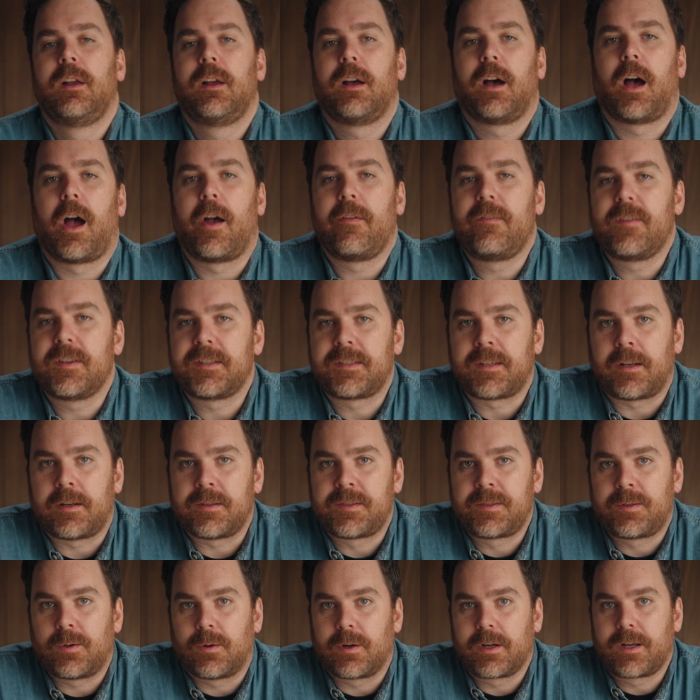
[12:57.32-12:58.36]
I visit a
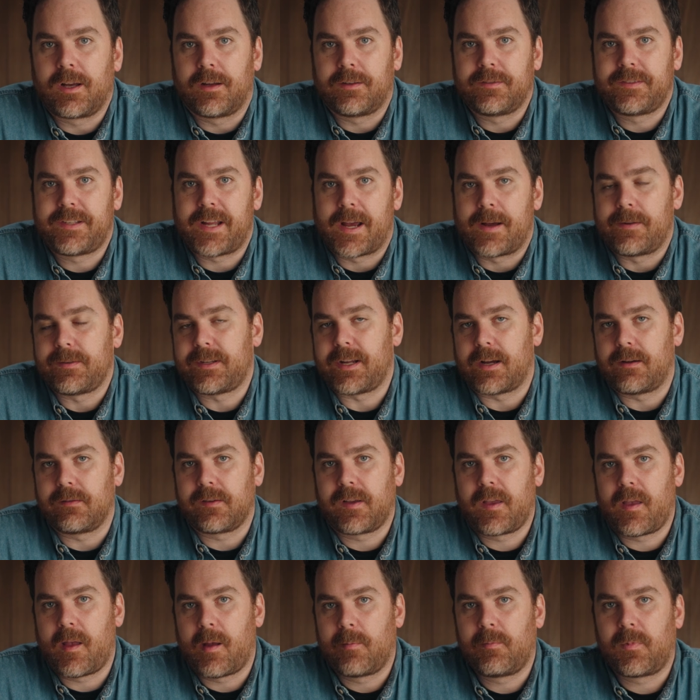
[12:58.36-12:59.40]
store called Downtown
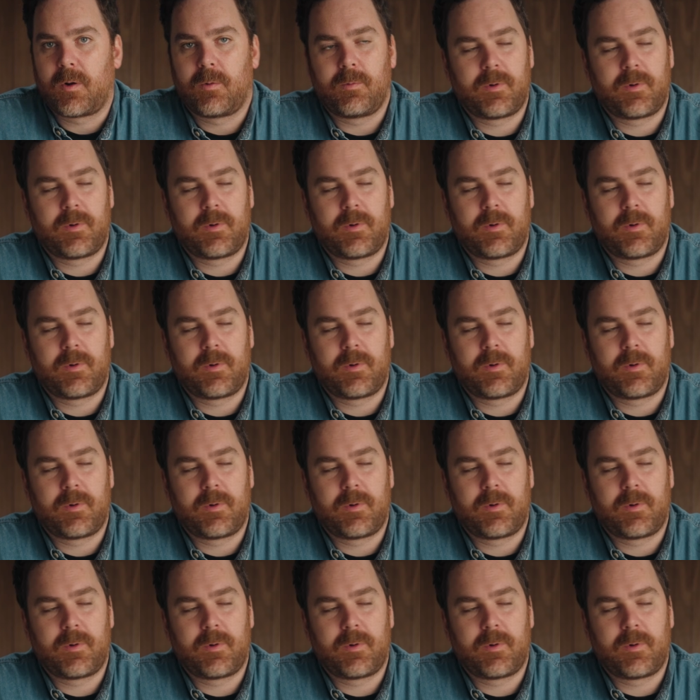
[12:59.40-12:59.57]
Camera